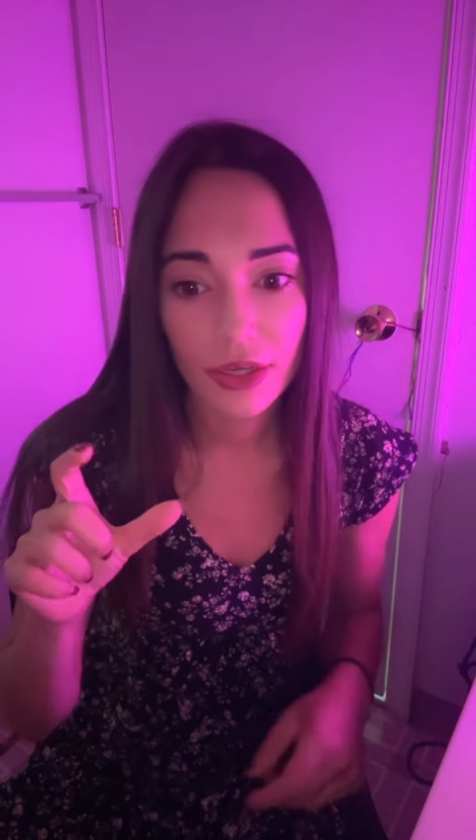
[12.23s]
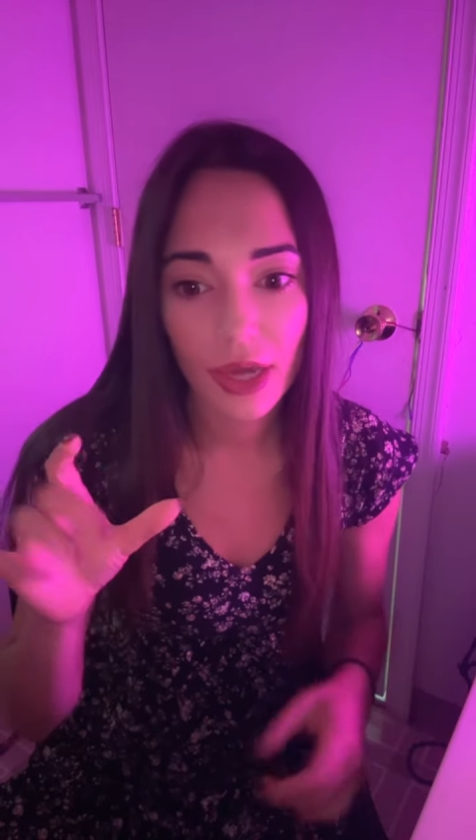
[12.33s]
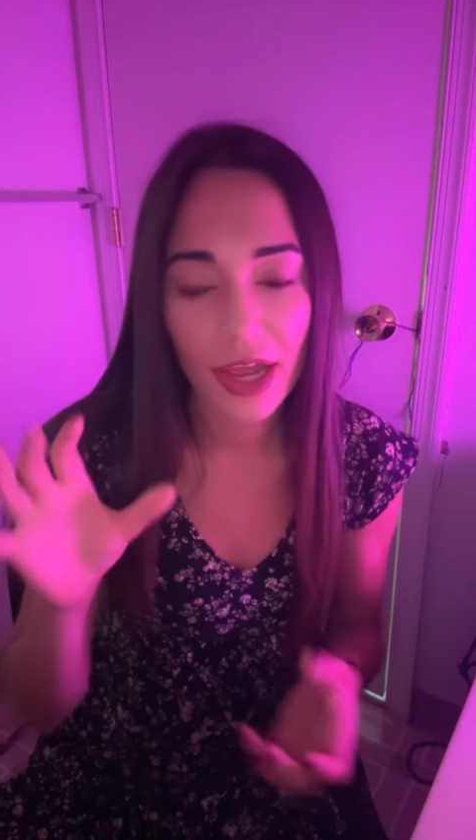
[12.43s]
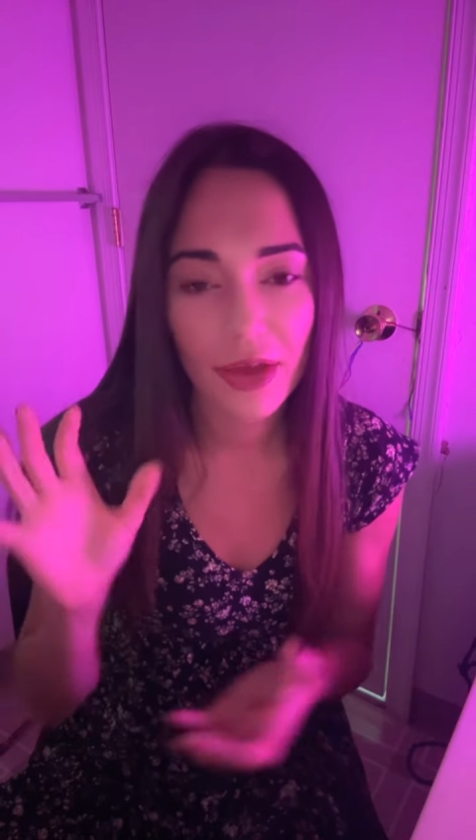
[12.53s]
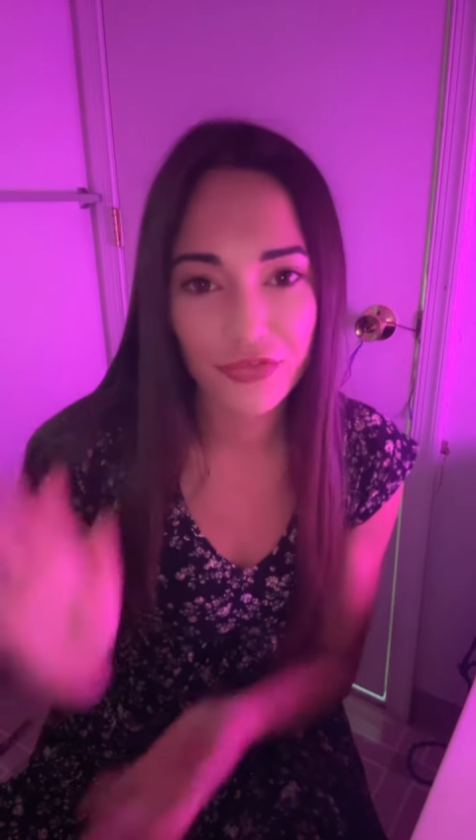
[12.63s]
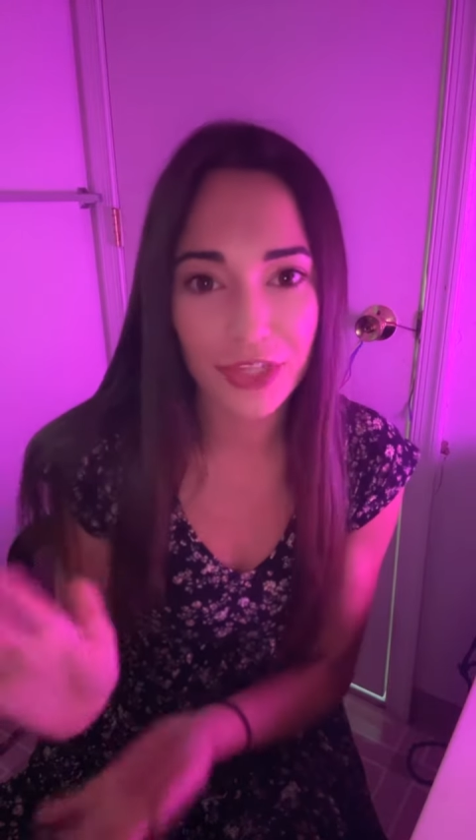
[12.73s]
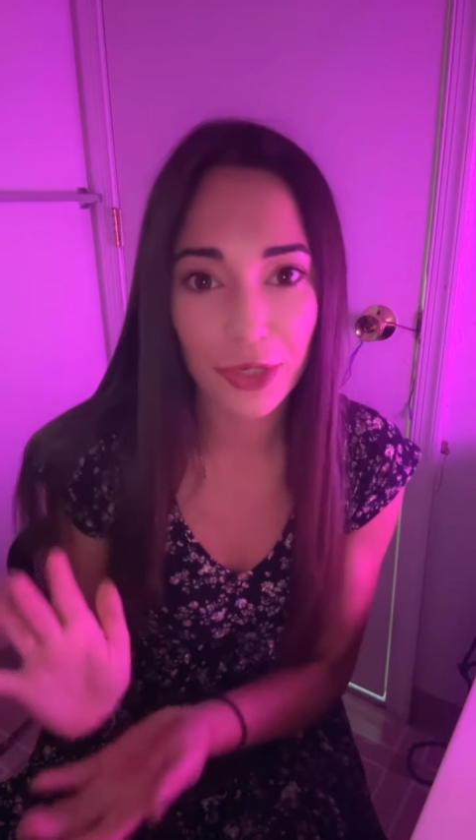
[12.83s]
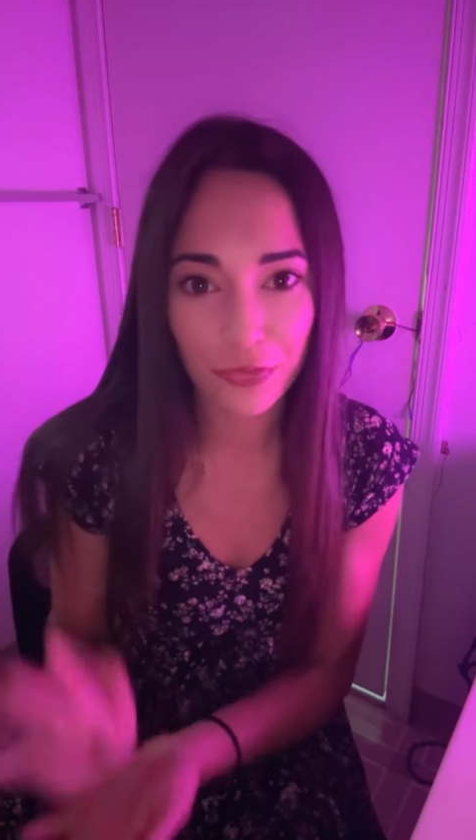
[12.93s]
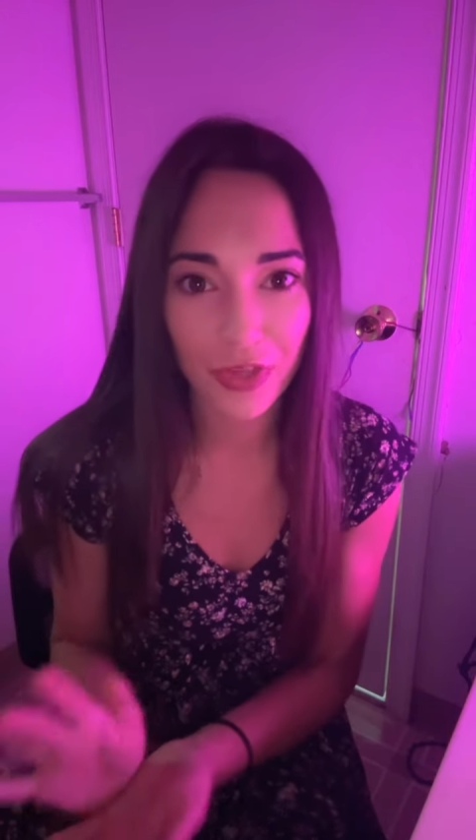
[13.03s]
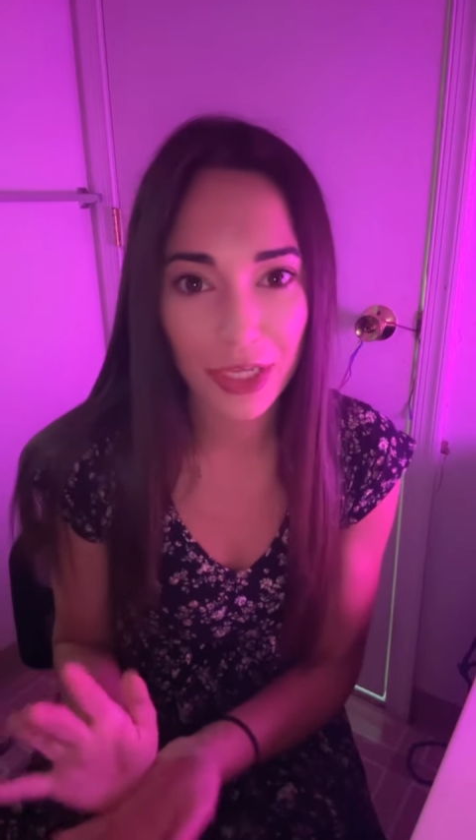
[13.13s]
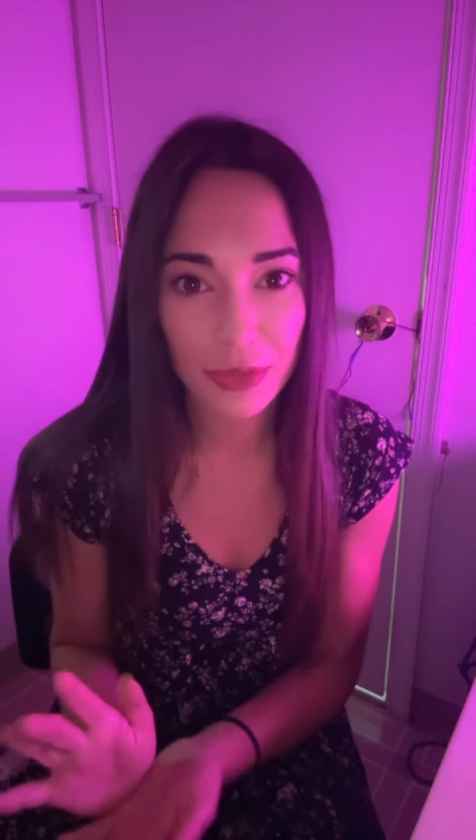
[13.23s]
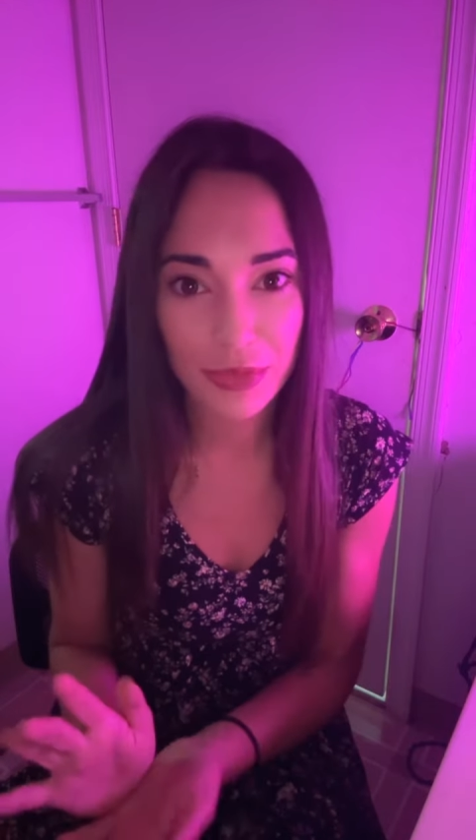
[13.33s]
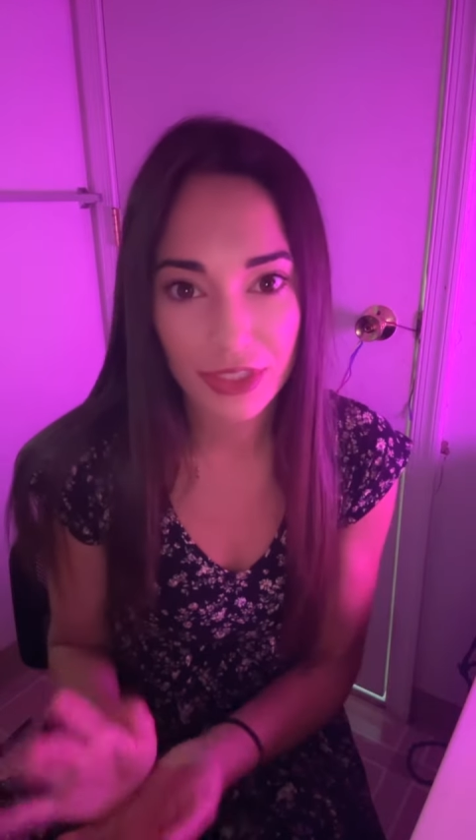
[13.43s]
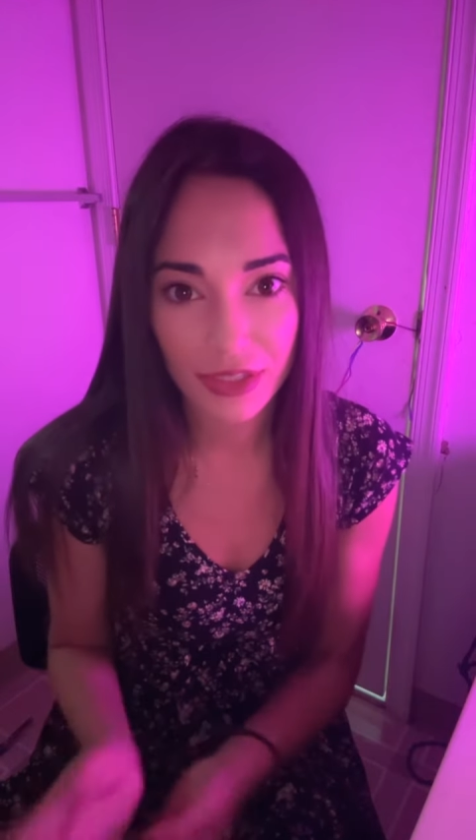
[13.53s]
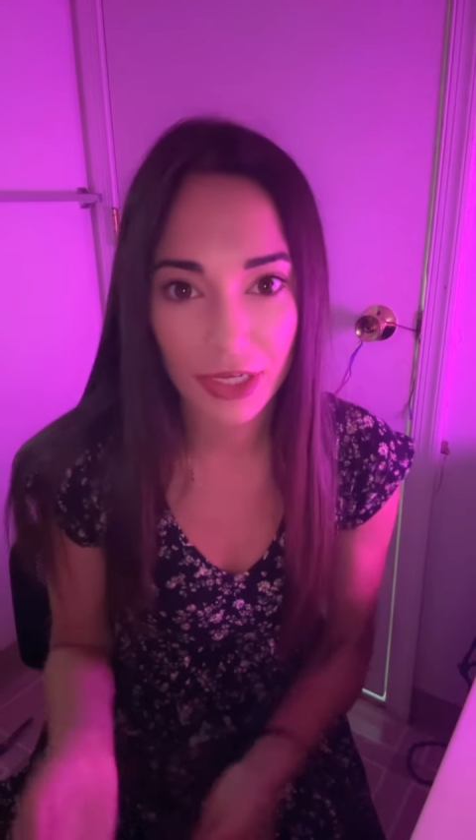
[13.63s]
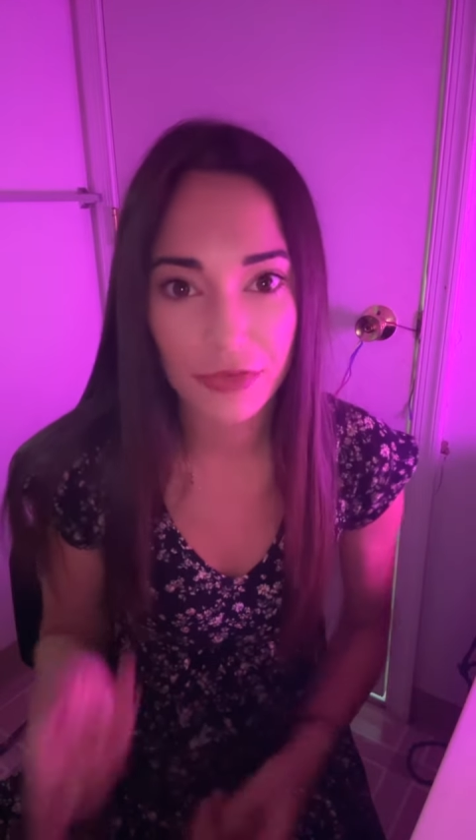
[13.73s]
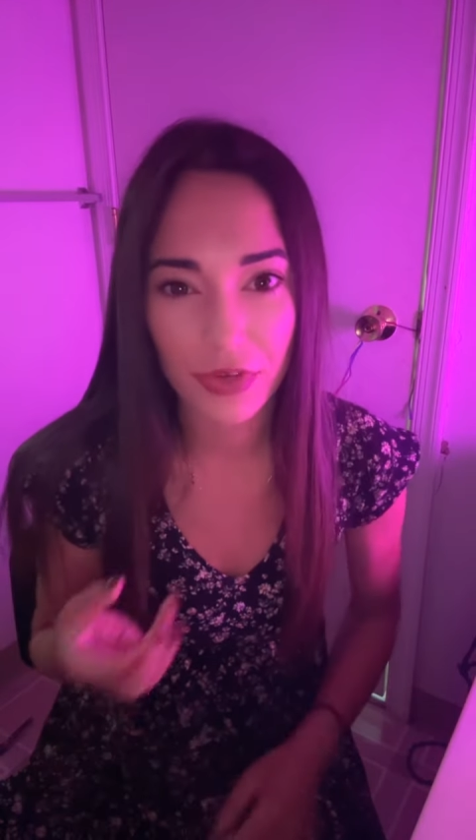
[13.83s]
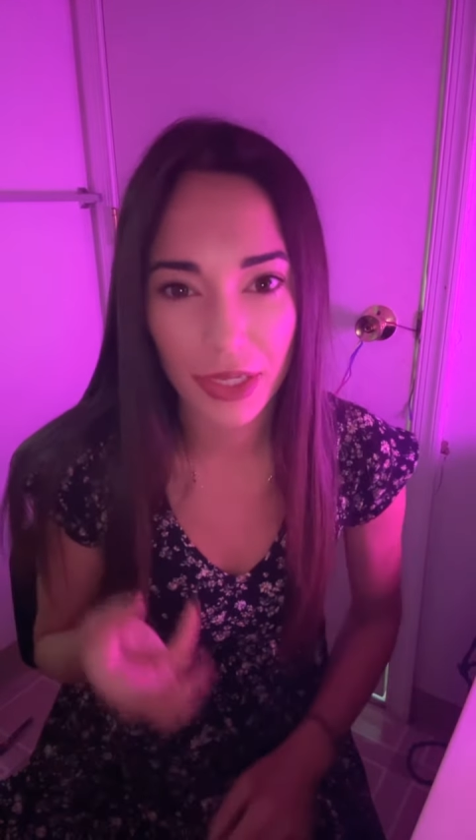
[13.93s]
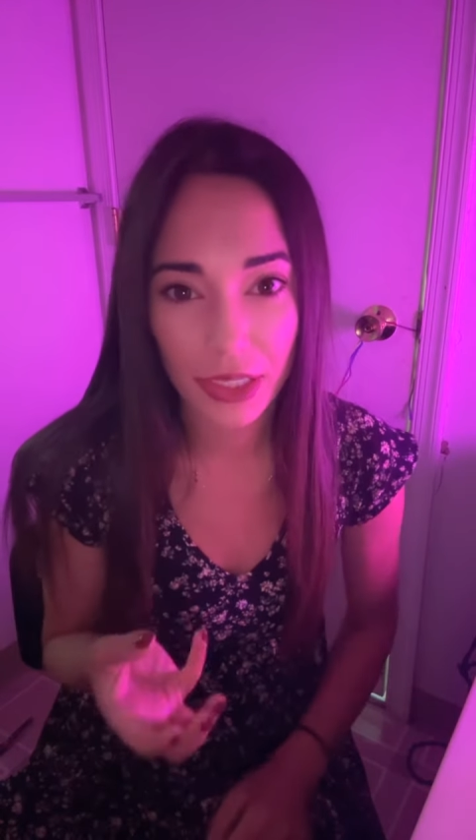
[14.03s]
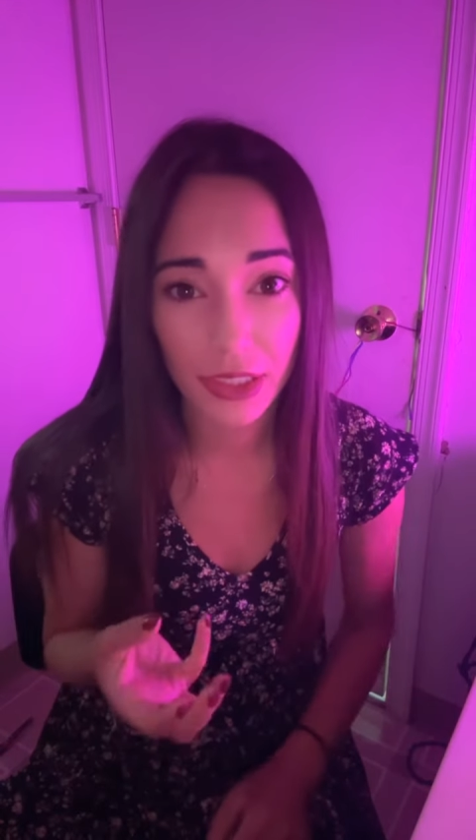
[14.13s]
I have dead vapes that if
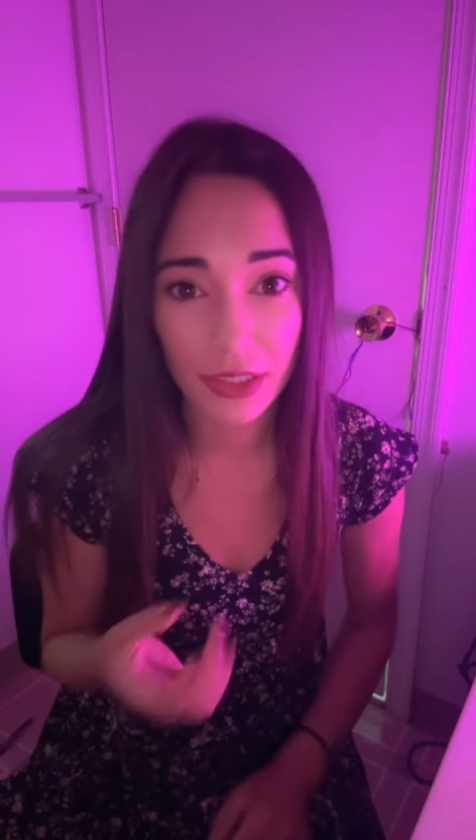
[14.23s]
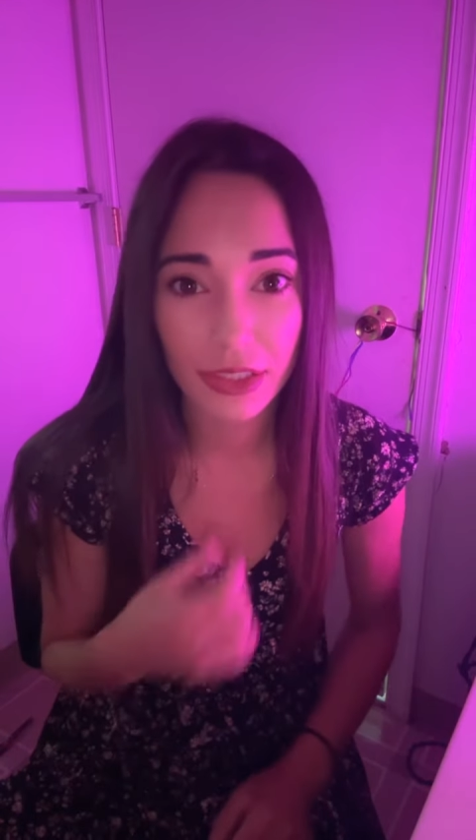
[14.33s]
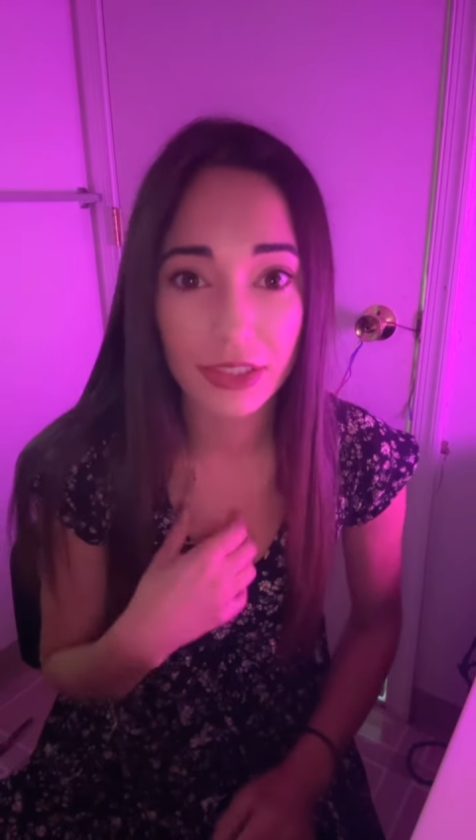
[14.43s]
I hit,